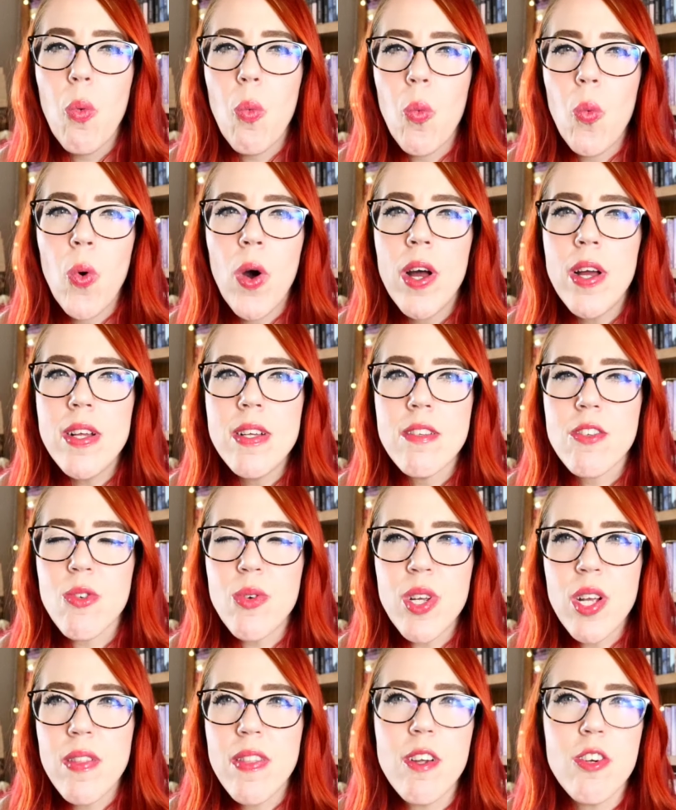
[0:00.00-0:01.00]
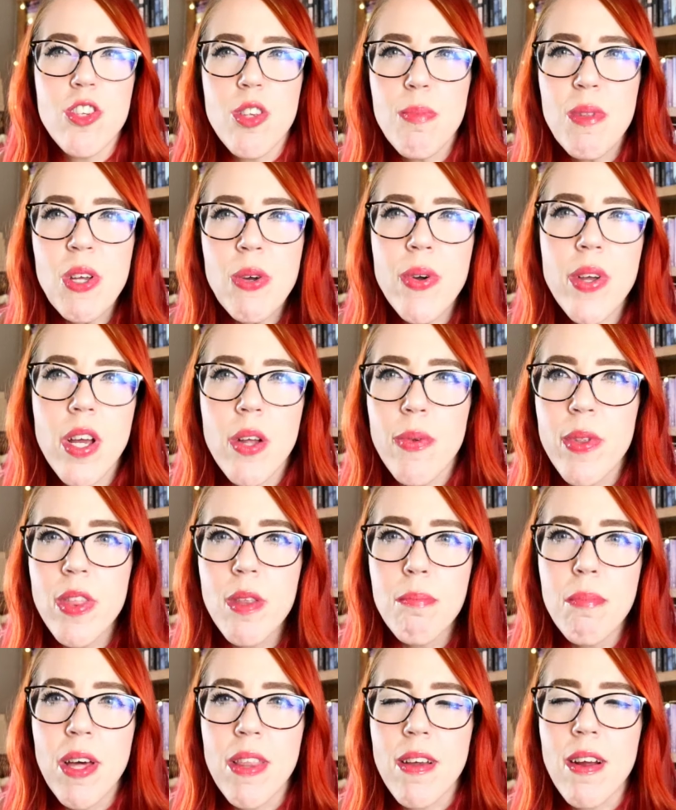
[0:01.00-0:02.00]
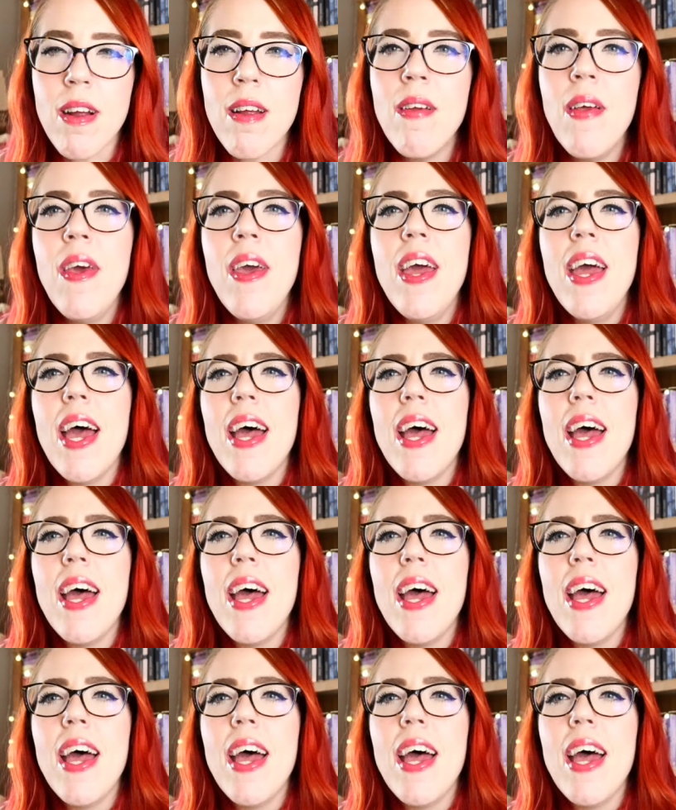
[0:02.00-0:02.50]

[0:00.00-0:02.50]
What is going on? There's something going on with the mother.